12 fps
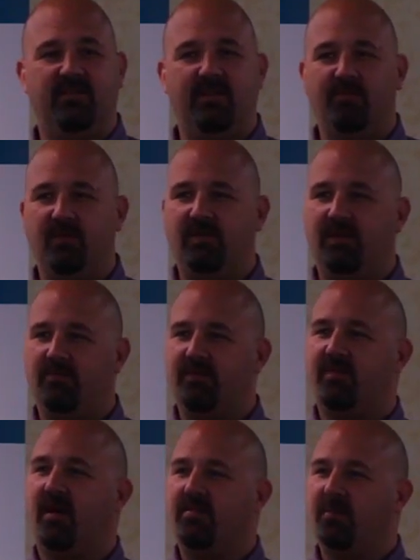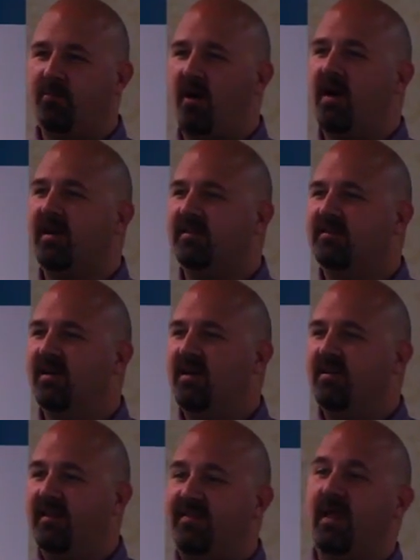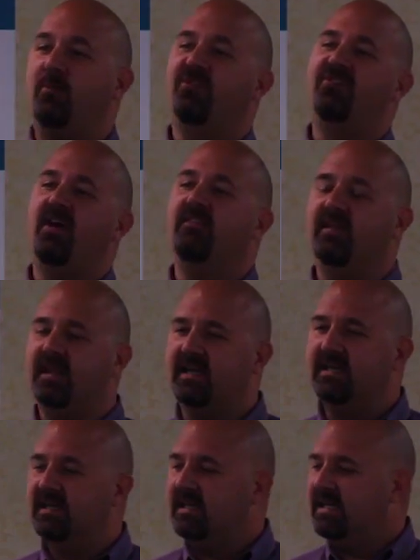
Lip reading: They've really rethought the product that they were selling.